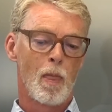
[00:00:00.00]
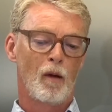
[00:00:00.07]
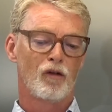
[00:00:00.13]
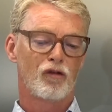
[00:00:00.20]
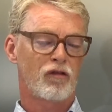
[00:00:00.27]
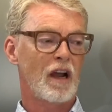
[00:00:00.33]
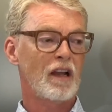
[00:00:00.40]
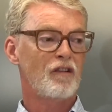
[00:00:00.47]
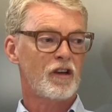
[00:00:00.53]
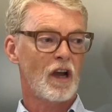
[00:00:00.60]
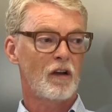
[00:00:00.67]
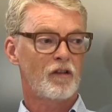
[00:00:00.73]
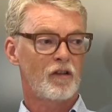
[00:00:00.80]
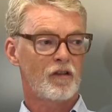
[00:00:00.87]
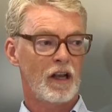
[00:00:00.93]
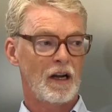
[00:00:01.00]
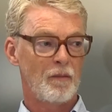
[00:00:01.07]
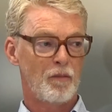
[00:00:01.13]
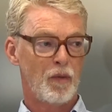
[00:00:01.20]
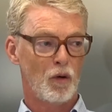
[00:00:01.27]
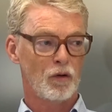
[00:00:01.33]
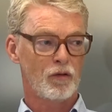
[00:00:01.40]
Trade shows are still
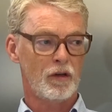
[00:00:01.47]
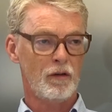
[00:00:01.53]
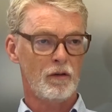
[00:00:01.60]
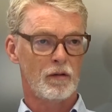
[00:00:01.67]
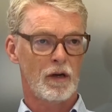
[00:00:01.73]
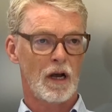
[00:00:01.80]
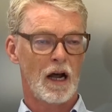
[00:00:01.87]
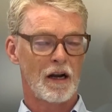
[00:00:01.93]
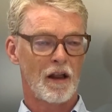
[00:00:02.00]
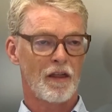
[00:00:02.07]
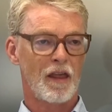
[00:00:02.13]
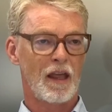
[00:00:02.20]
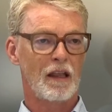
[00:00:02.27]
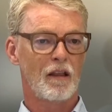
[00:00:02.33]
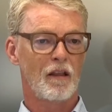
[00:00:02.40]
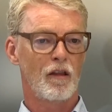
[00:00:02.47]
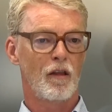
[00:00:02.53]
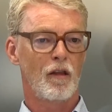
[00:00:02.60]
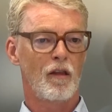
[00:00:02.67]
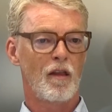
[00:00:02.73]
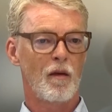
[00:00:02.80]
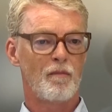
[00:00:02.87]
important, and I think
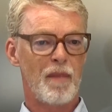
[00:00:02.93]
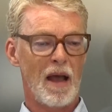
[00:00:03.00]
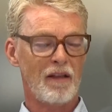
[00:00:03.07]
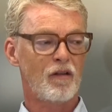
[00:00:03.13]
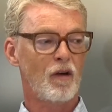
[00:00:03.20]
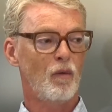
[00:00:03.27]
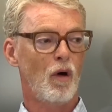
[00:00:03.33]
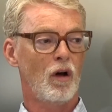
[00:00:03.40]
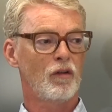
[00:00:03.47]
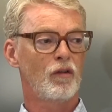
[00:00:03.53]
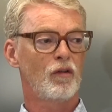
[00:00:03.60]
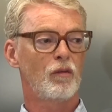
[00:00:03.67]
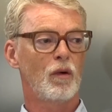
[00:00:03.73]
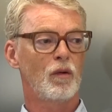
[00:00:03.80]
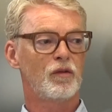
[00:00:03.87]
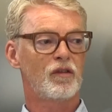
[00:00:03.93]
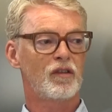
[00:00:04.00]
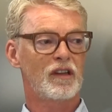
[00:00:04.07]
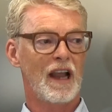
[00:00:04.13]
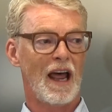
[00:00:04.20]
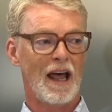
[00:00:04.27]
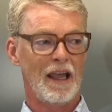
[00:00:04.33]
the better ones will
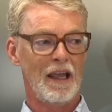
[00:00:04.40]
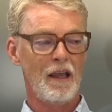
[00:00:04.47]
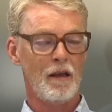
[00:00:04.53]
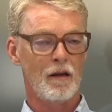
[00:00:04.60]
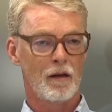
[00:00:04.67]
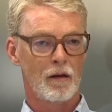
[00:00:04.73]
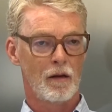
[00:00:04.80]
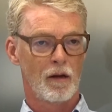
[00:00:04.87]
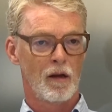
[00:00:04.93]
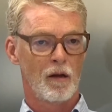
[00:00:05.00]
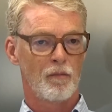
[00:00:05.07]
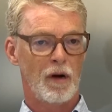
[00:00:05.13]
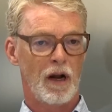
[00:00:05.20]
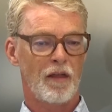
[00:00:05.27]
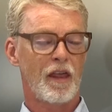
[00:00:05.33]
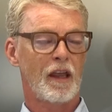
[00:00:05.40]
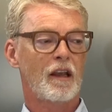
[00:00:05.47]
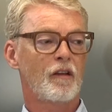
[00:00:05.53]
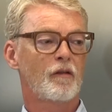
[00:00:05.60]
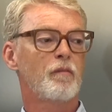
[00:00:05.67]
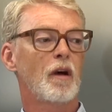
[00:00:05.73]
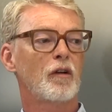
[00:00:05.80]
stay, but I think
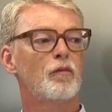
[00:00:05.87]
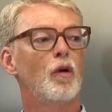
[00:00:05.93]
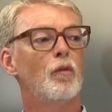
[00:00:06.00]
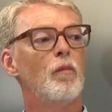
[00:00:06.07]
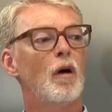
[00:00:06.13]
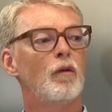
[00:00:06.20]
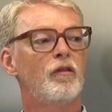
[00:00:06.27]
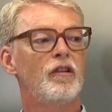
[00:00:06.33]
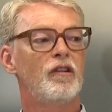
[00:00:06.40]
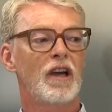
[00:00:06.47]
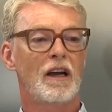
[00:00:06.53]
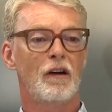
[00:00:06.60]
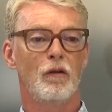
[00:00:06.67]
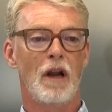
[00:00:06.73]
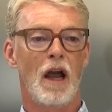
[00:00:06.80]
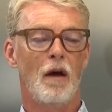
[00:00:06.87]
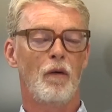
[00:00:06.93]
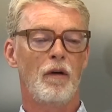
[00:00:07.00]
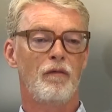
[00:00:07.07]
it's much more multi-channel now.